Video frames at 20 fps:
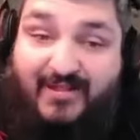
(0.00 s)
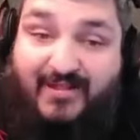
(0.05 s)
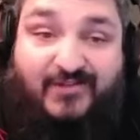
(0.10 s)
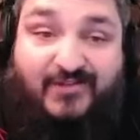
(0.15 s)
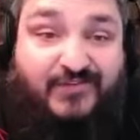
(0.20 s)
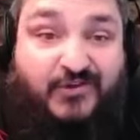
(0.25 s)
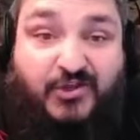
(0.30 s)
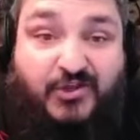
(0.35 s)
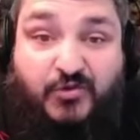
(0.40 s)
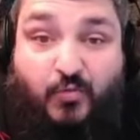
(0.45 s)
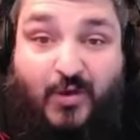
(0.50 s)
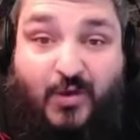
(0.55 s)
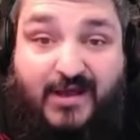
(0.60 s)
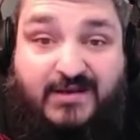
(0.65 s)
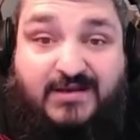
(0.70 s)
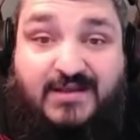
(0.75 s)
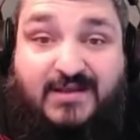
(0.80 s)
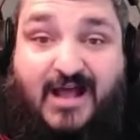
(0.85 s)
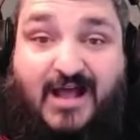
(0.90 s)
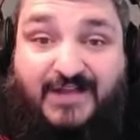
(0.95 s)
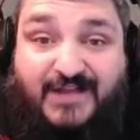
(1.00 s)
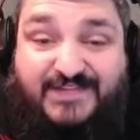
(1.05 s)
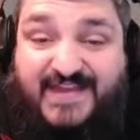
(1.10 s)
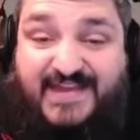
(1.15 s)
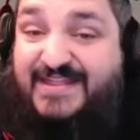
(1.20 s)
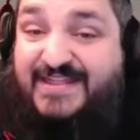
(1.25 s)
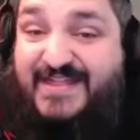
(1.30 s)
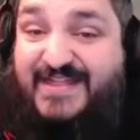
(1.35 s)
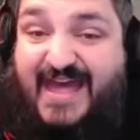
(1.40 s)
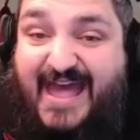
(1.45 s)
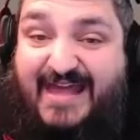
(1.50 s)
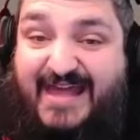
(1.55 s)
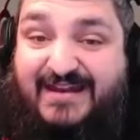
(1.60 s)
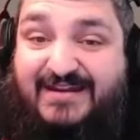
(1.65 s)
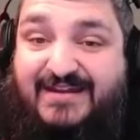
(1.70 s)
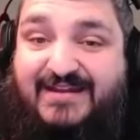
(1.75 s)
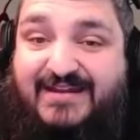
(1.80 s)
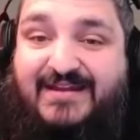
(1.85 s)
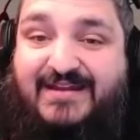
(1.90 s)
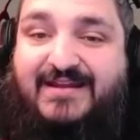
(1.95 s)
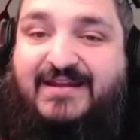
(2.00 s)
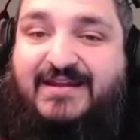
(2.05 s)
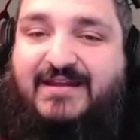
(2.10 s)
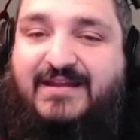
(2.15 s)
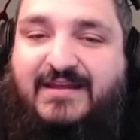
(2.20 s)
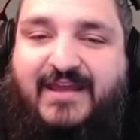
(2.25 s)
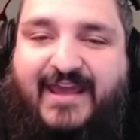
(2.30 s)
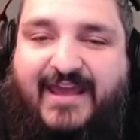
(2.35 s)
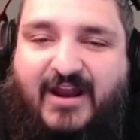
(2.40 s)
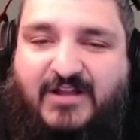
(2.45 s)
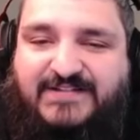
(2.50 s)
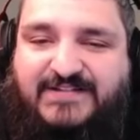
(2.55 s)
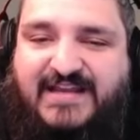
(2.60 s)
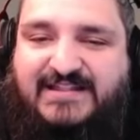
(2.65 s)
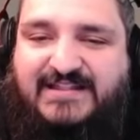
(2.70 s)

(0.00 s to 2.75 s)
is a good one. I'll take that. And I'll take the